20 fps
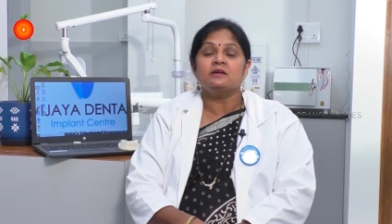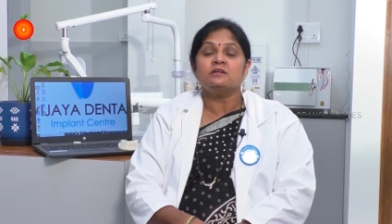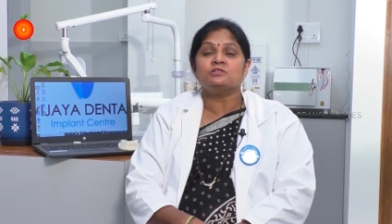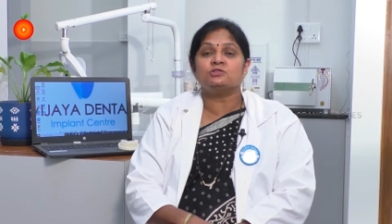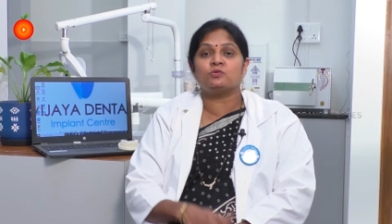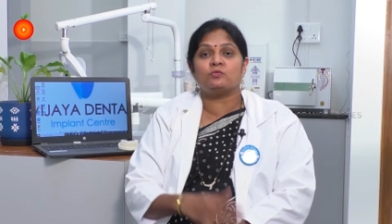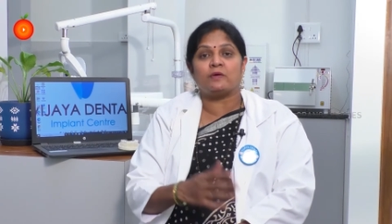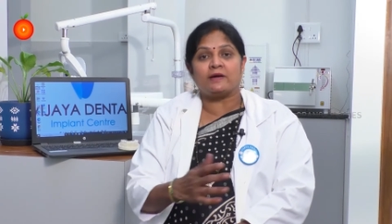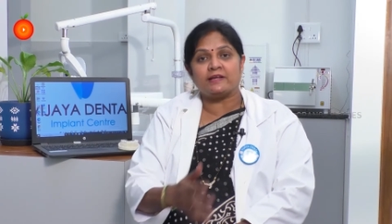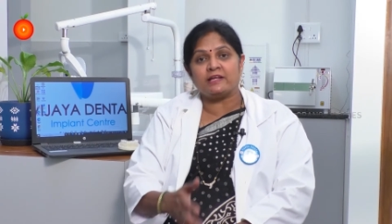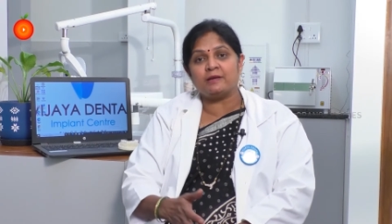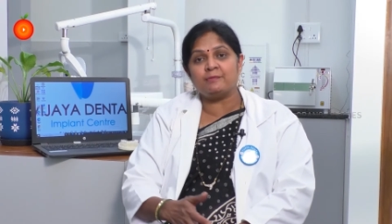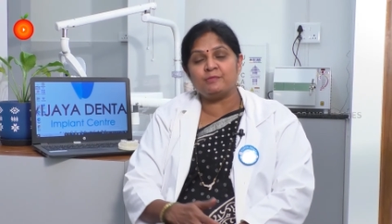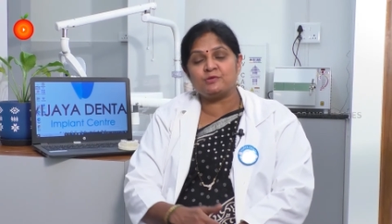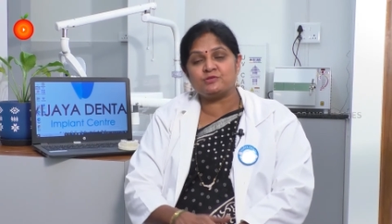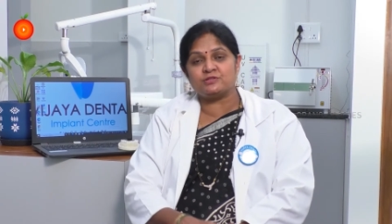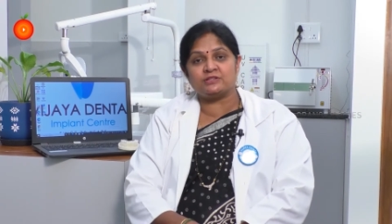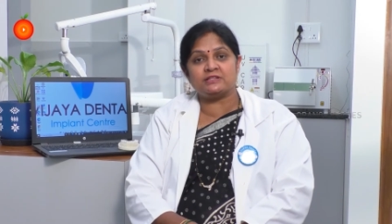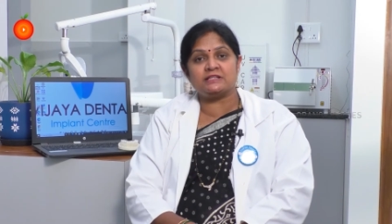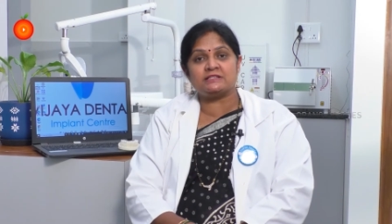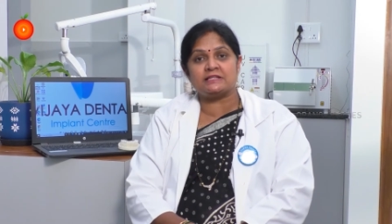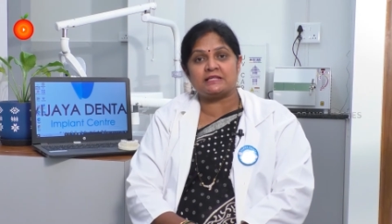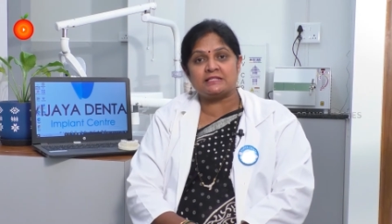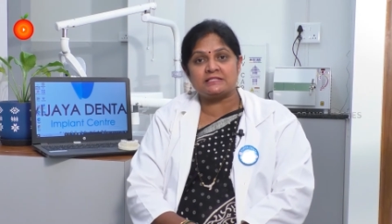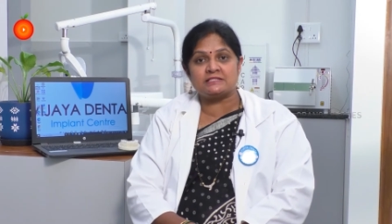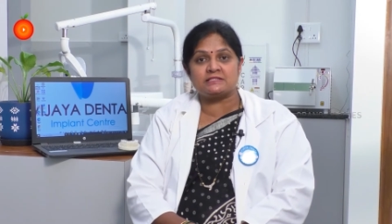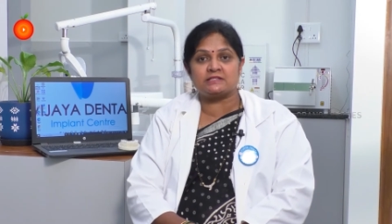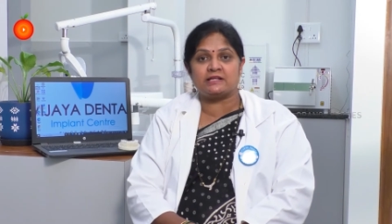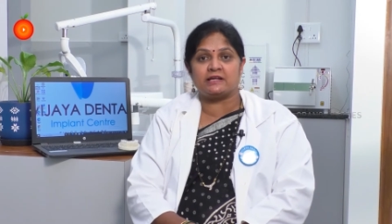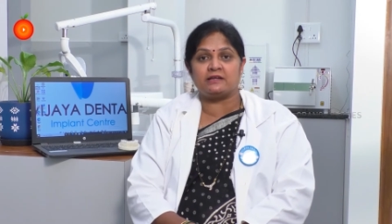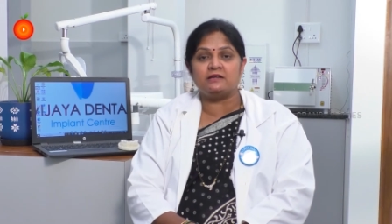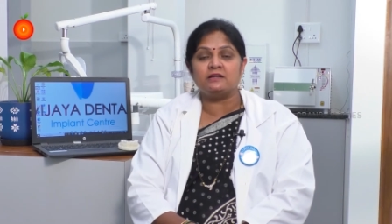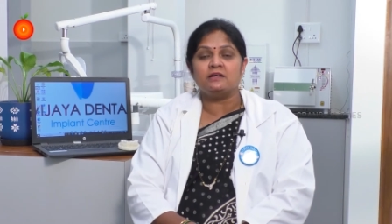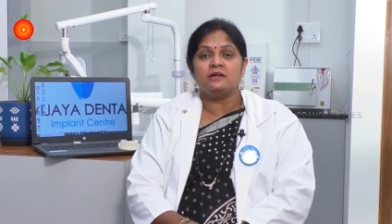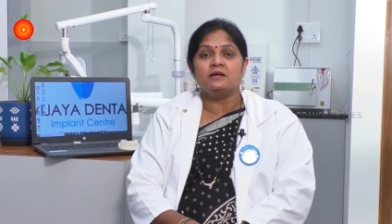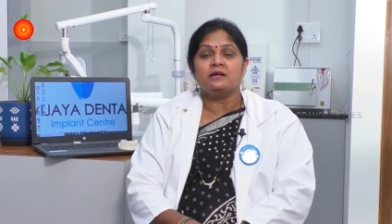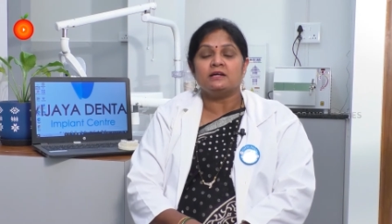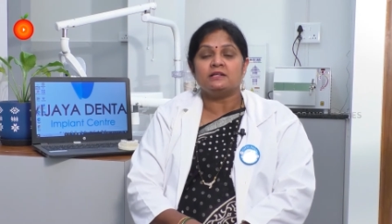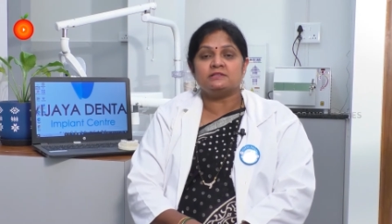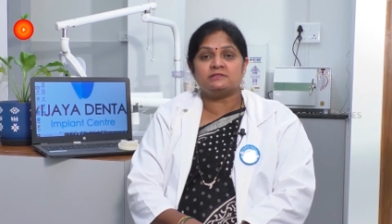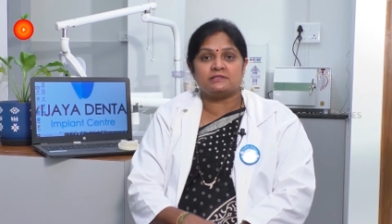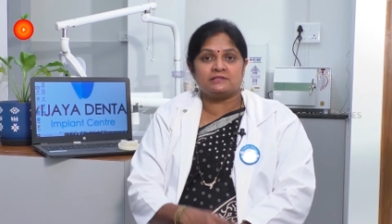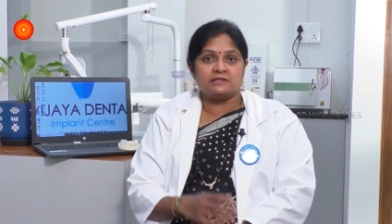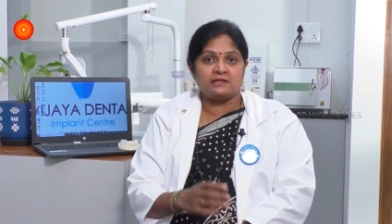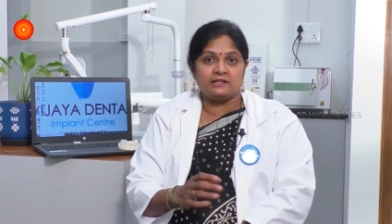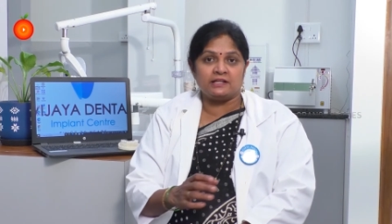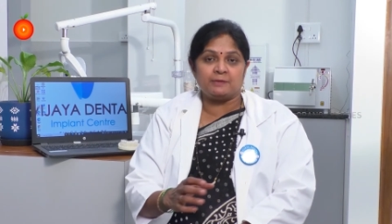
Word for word: So why I am using this instant generally